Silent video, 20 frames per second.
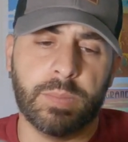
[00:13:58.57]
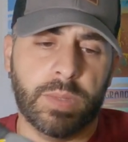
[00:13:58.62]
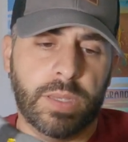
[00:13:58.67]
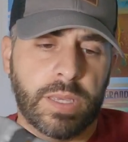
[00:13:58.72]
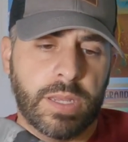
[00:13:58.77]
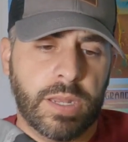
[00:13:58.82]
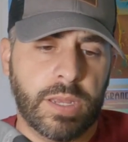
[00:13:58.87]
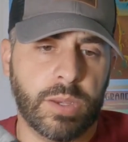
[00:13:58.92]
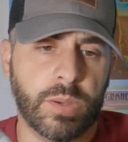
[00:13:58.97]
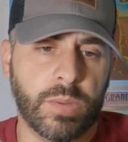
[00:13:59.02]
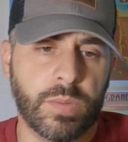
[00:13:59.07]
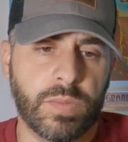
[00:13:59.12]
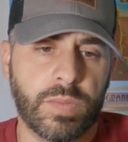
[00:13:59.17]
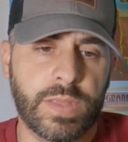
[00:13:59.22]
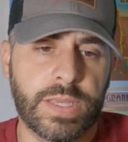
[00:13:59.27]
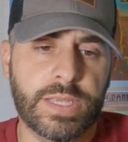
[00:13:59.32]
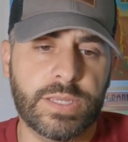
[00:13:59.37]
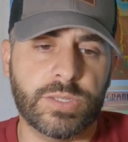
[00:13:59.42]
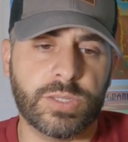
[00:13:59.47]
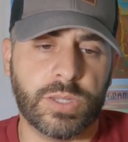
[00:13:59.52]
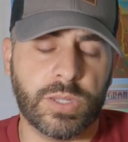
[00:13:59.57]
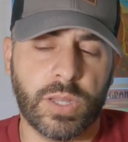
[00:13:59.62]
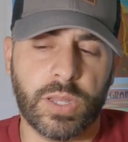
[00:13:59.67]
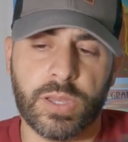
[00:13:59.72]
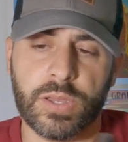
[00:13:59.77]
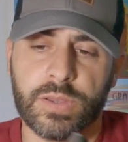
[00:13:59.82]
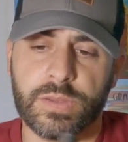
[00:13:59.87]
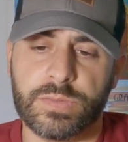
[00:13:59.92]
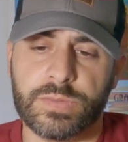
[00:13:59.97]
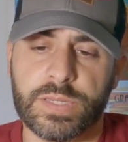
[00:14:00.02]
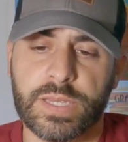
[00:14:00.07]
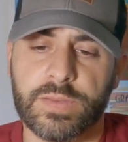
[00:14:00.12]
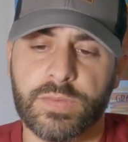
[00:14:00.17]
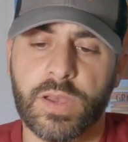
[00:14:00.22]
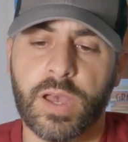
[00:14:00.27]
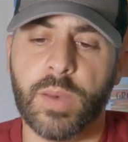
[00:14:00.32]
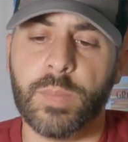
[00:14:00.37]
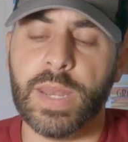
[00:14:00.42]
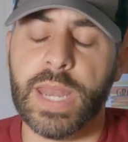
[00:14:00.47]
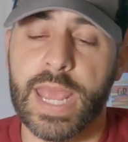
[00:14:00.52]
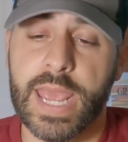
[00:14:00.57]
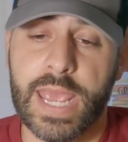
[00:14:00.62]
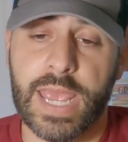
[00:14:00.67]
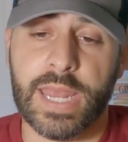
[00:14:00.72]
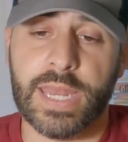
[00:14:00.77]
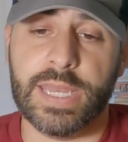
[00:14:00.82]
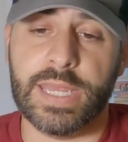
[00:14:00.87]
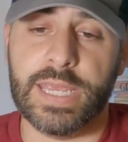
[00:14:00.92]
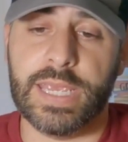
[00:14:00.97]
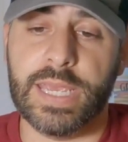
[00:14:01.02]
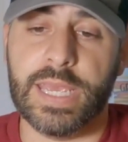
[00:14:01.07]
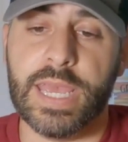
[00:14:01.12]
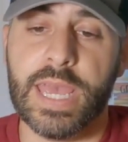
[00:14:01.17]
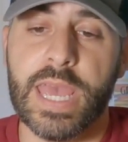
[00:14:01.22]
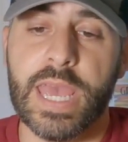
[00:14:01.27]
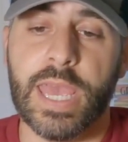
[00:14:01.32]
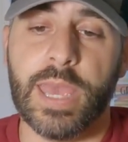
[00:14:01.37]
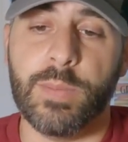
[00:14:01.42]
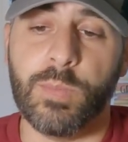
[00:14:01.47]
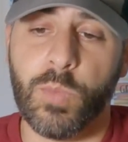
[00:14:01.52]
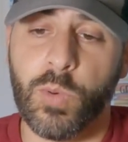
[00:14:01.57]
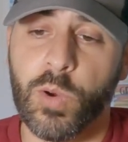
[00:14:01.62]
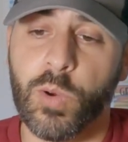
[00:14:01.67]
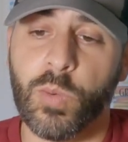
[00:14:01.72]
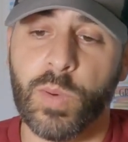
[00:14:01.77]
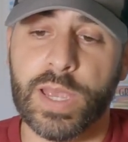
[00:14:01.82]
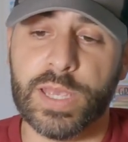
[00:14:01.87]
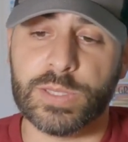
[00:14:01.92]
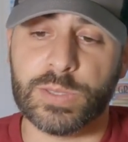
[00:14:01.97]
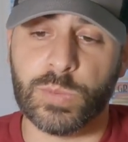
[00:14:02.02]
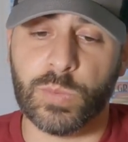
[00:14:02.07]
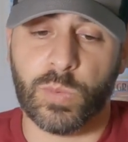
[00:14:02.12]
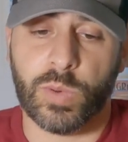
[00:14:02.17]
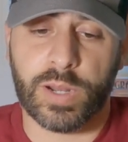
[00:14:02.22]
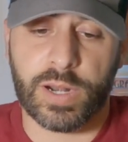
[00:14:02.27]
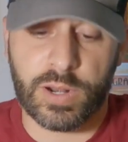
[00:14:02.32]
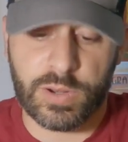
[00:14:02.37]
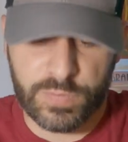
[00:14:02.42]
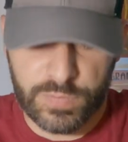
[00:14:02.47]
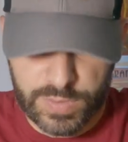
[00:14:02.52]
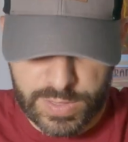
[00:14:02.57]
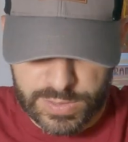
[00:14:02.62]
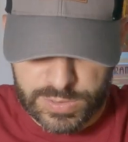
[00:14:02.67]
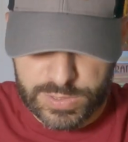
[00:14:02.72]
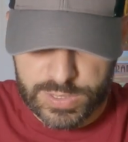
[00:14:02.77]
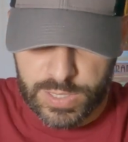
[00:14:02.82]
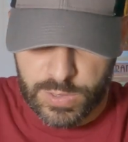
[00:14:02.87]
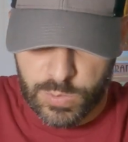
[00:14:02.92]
you know, these gloves have come in handy in more ways than one. I don't know if you can see